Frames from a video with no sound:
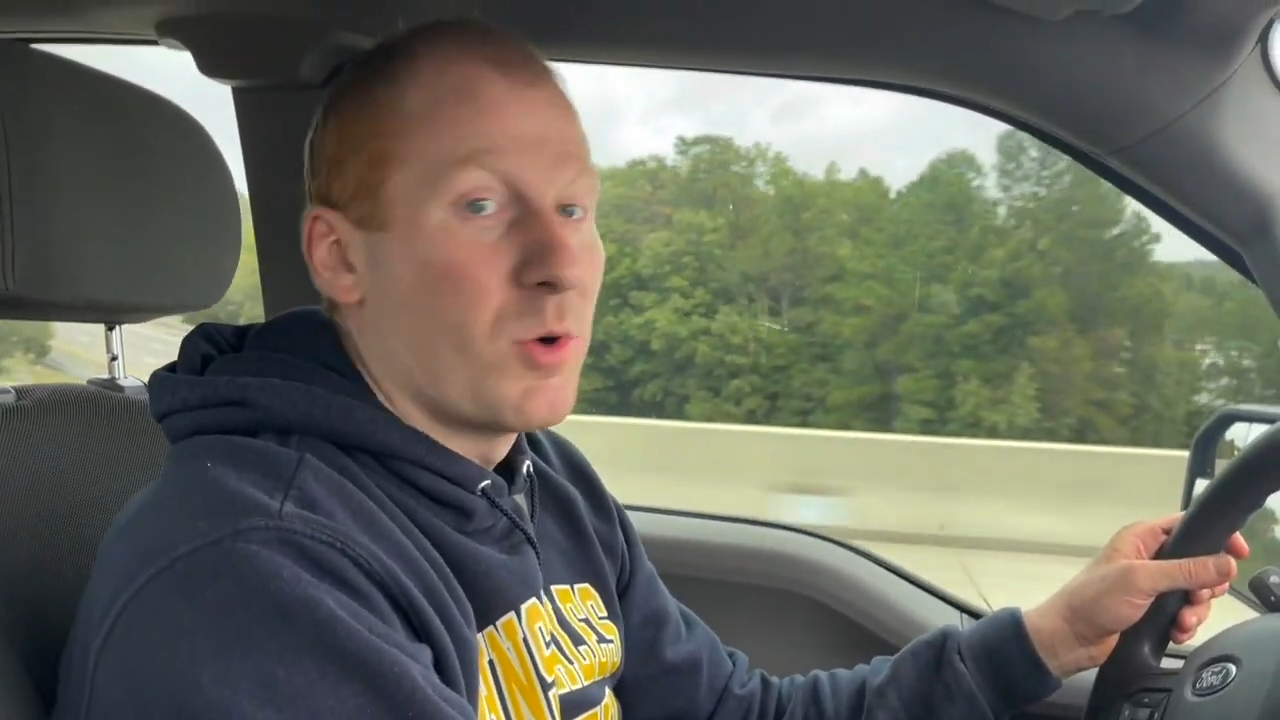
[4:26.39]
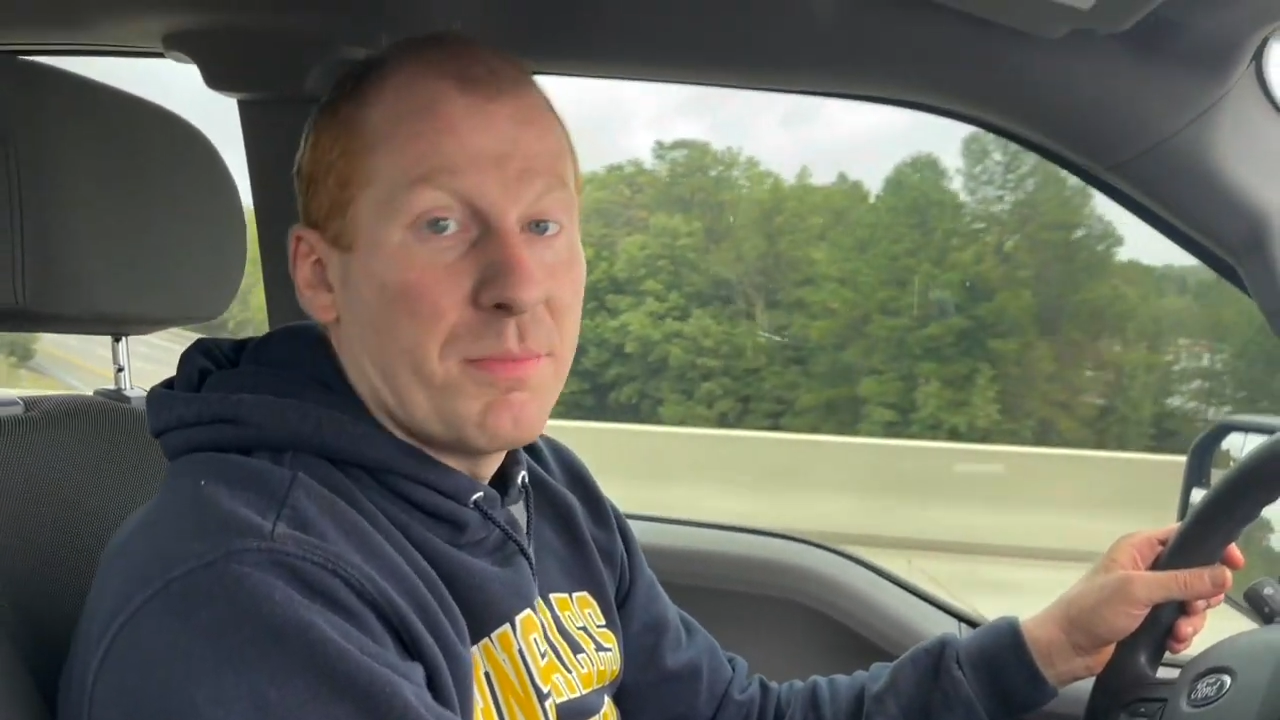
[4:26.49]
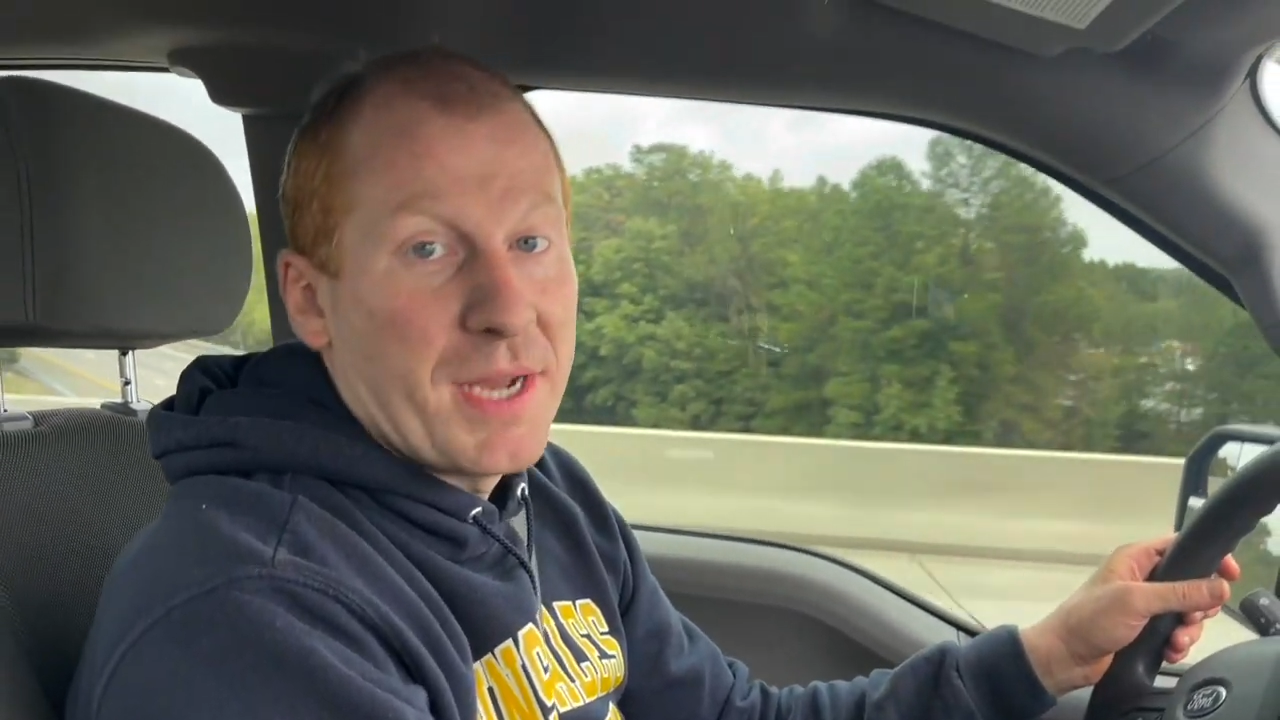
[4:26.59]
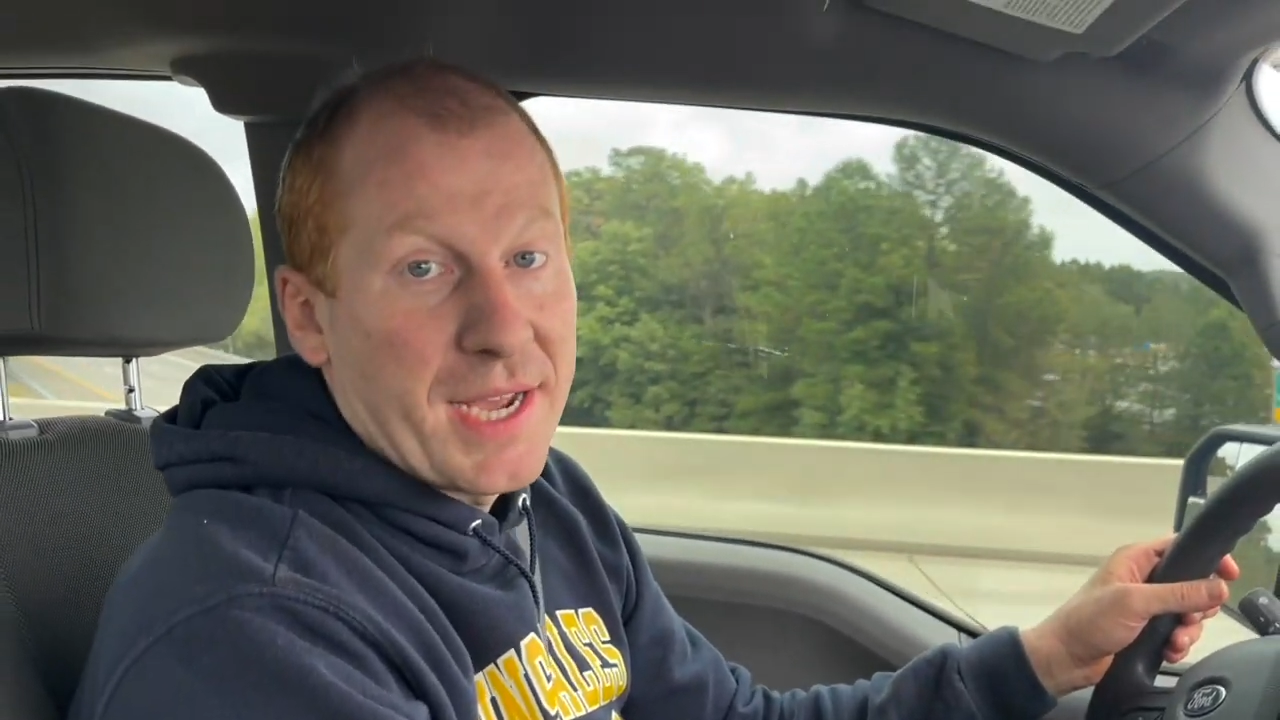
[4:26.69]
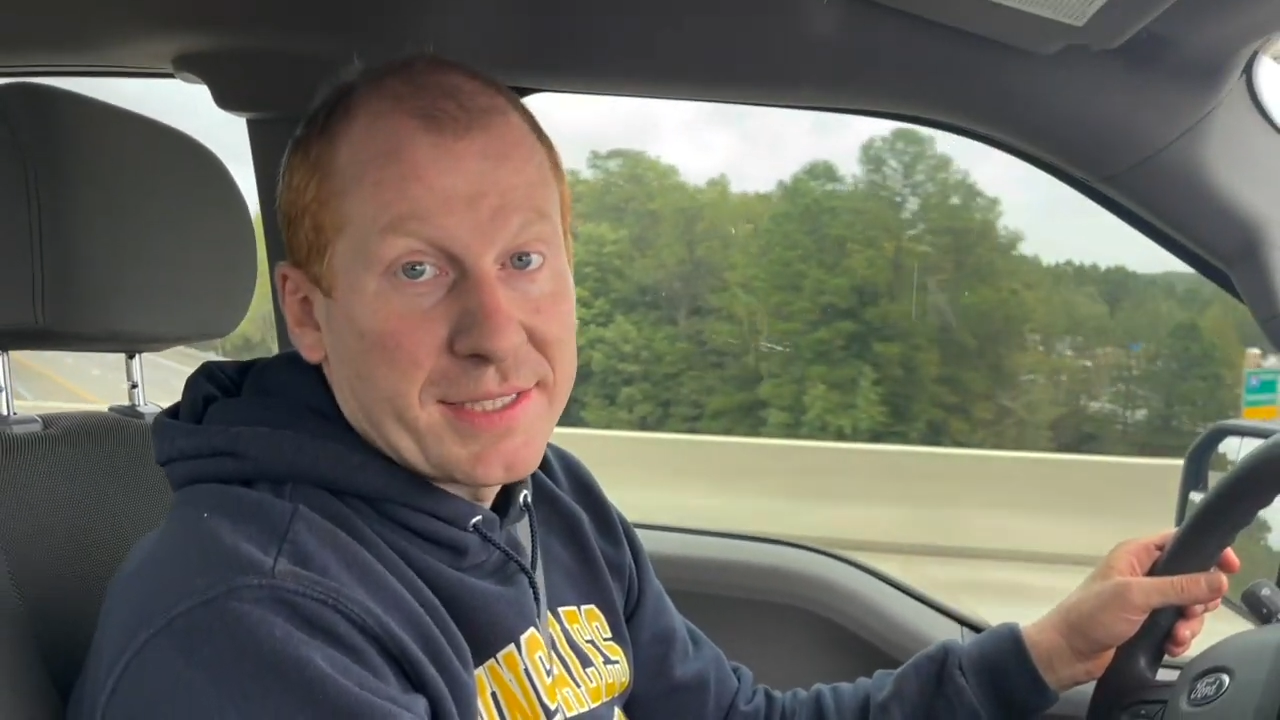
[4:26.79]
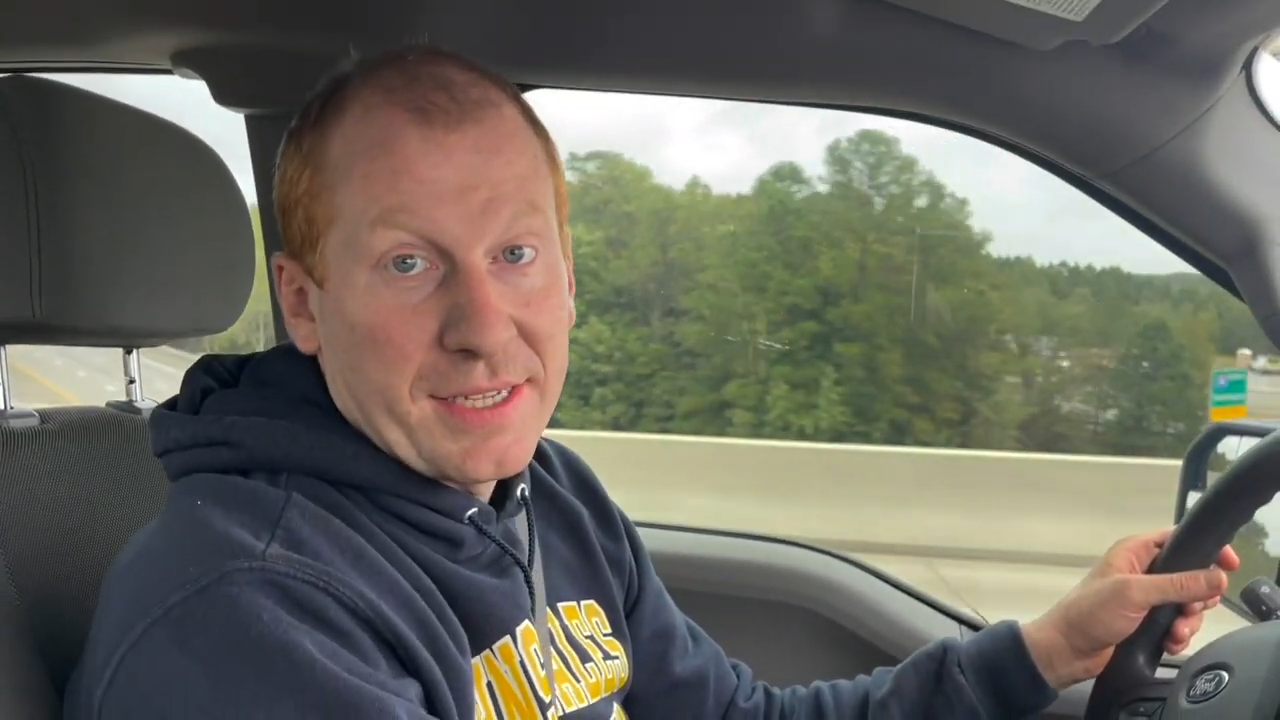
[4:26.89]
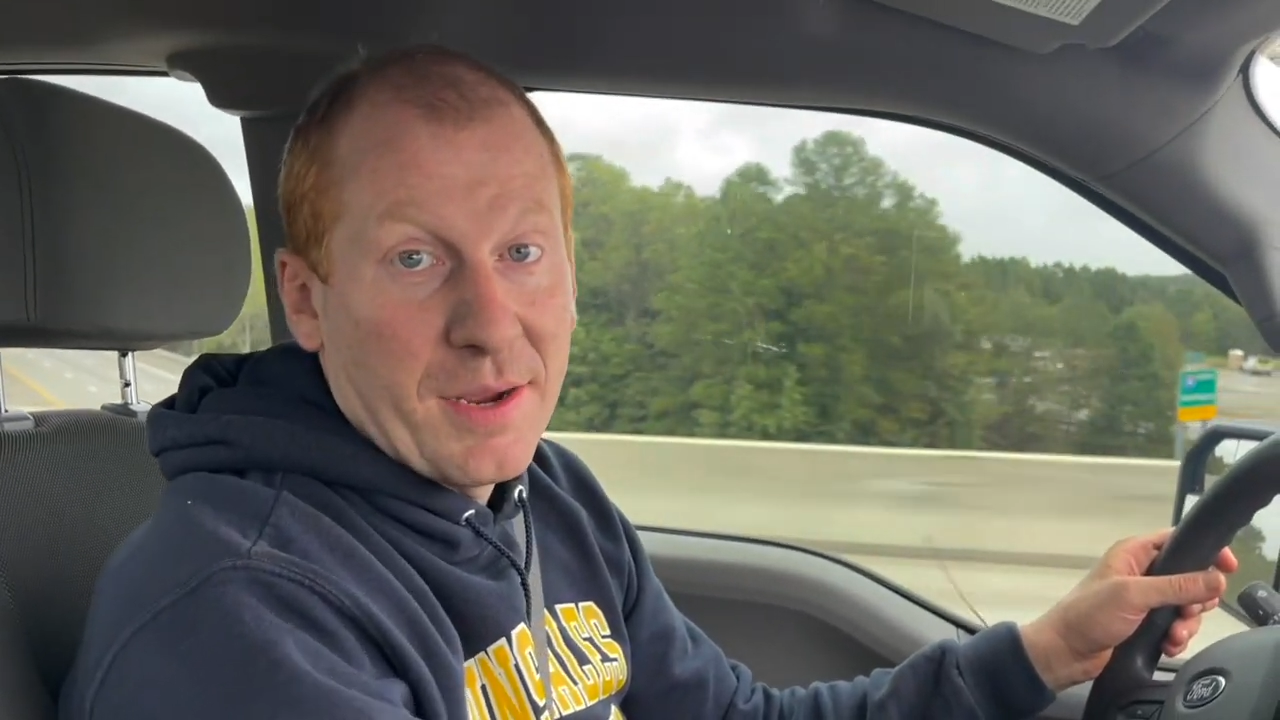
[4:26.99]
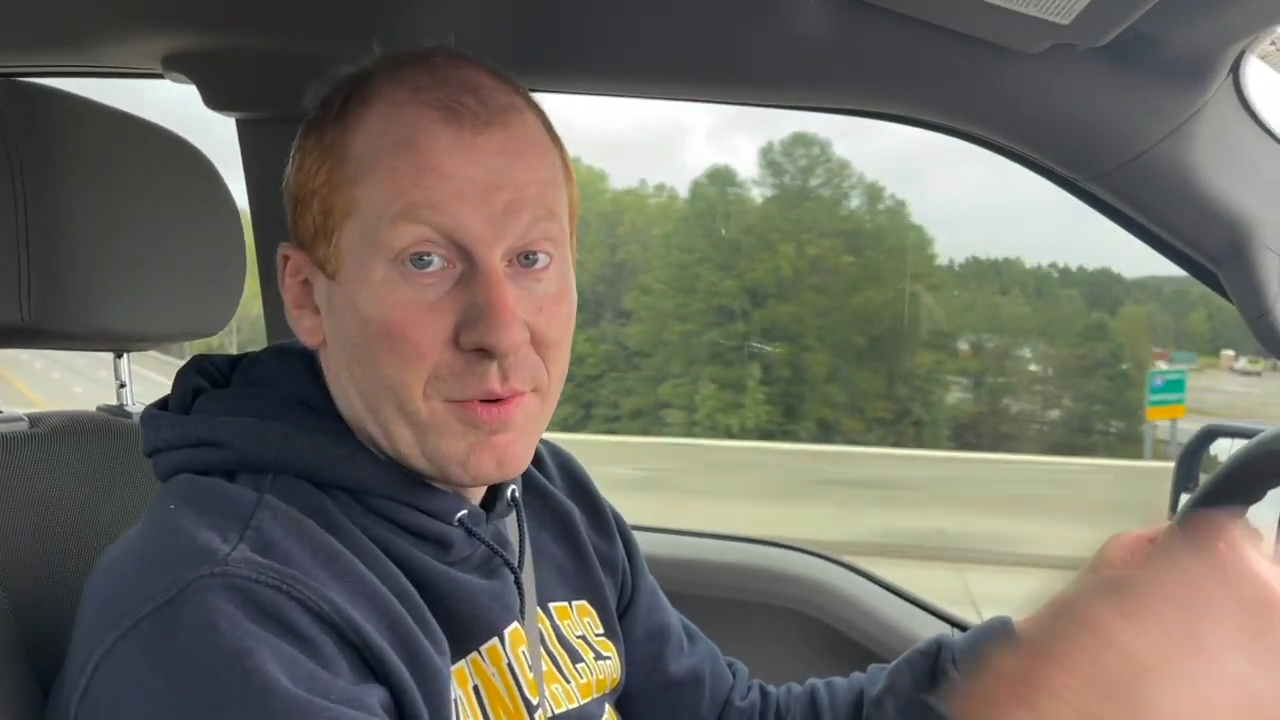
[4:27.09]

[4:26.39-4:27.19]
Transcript: more bags